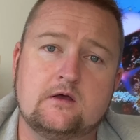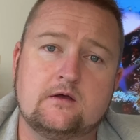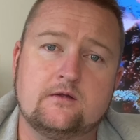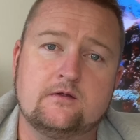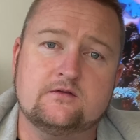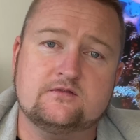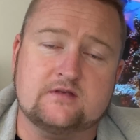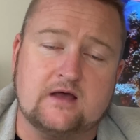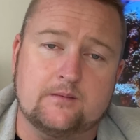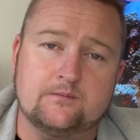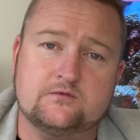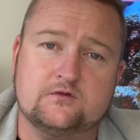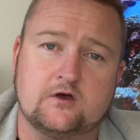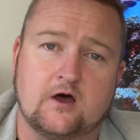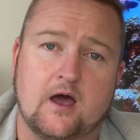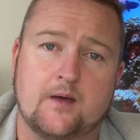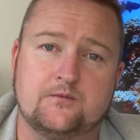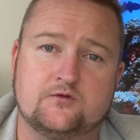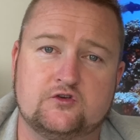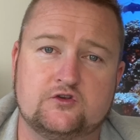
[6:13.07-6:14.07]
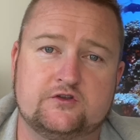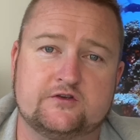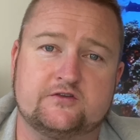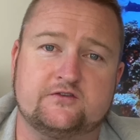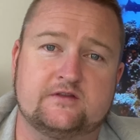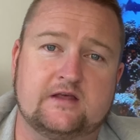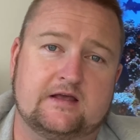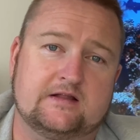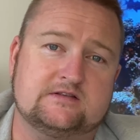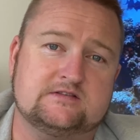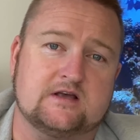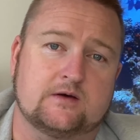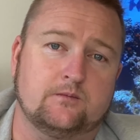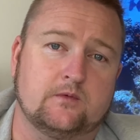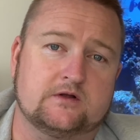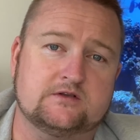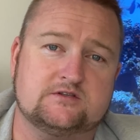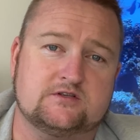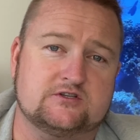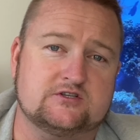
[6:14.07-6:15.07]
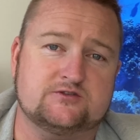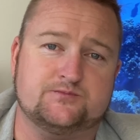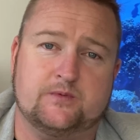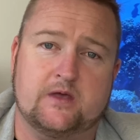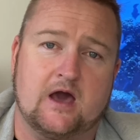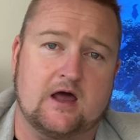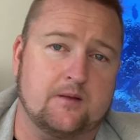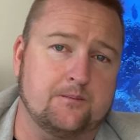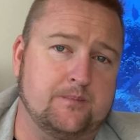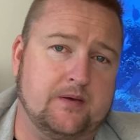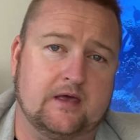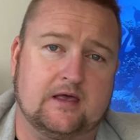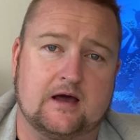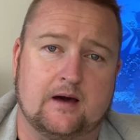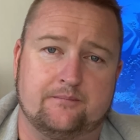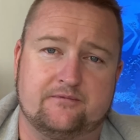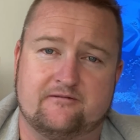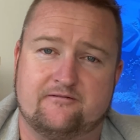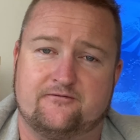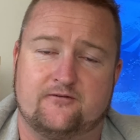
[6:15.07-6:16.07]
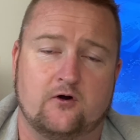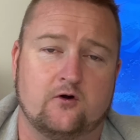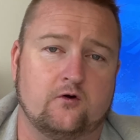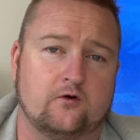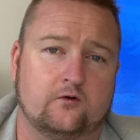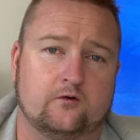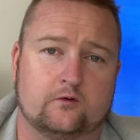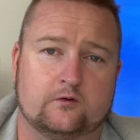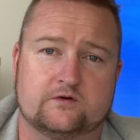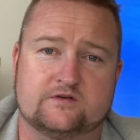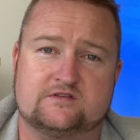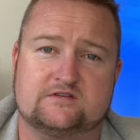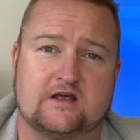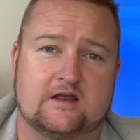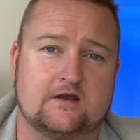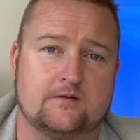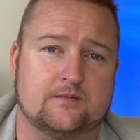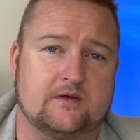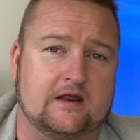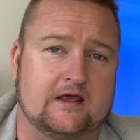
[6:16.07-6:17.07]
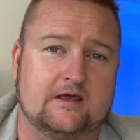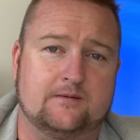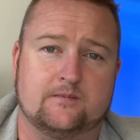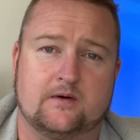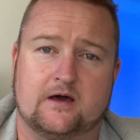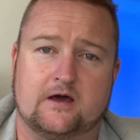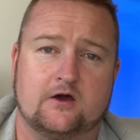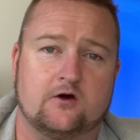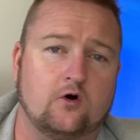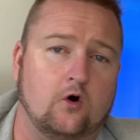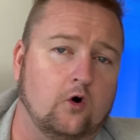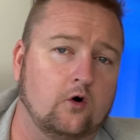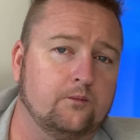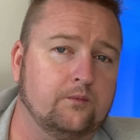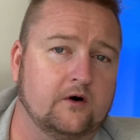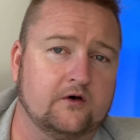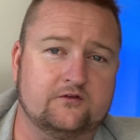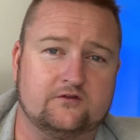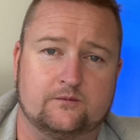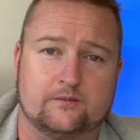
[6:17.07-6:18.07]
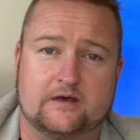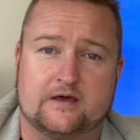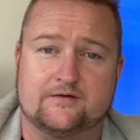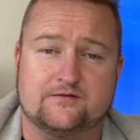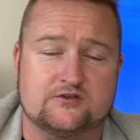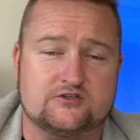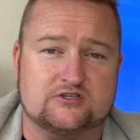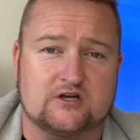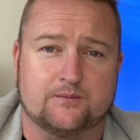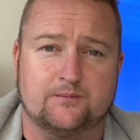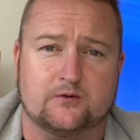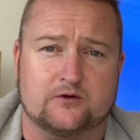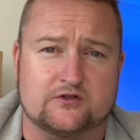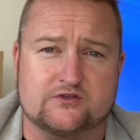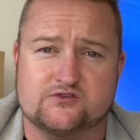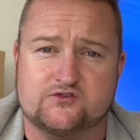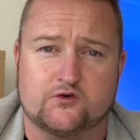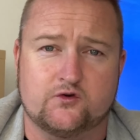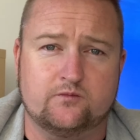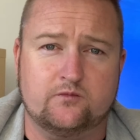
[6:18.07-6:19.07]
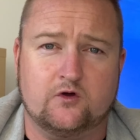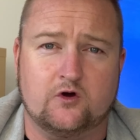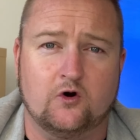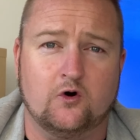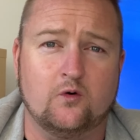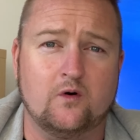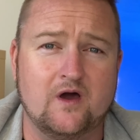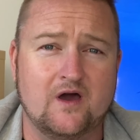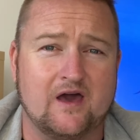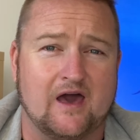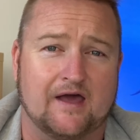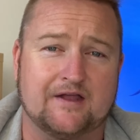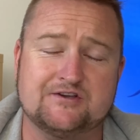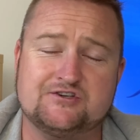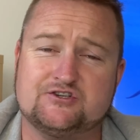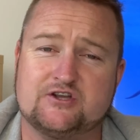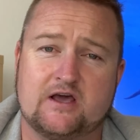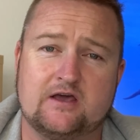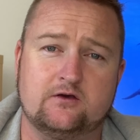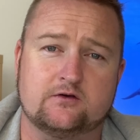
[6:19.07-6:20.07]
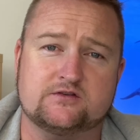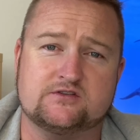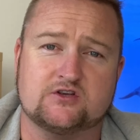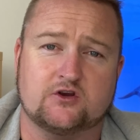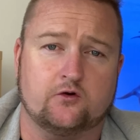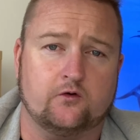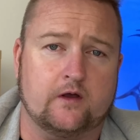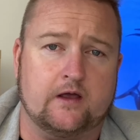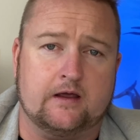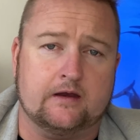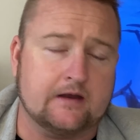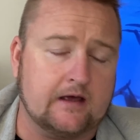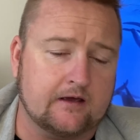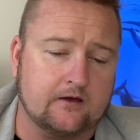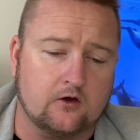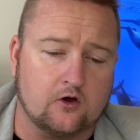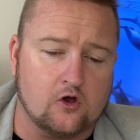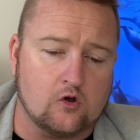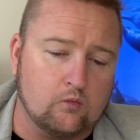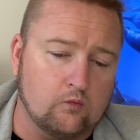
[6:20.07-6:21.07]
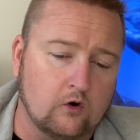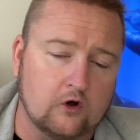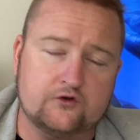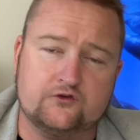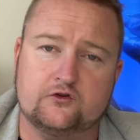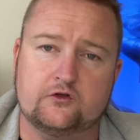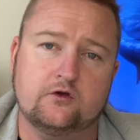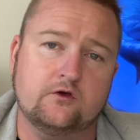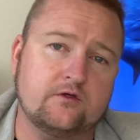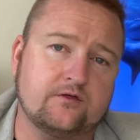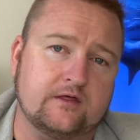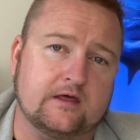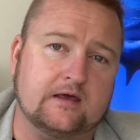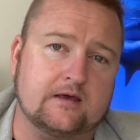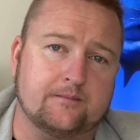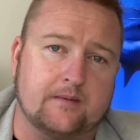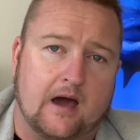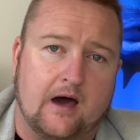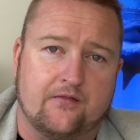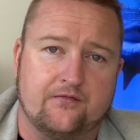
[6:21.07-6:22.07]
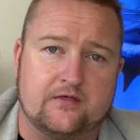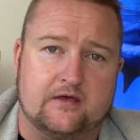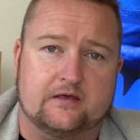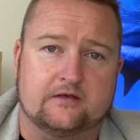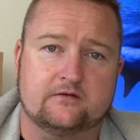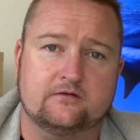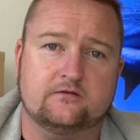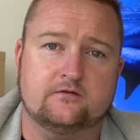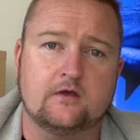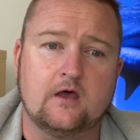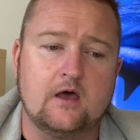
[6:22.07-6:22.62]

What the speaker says: sometimes you just need someone to just be able to pick up the phone or send them an email or possibly even jump on a Zoom call and share your screen and go, what do you think about this?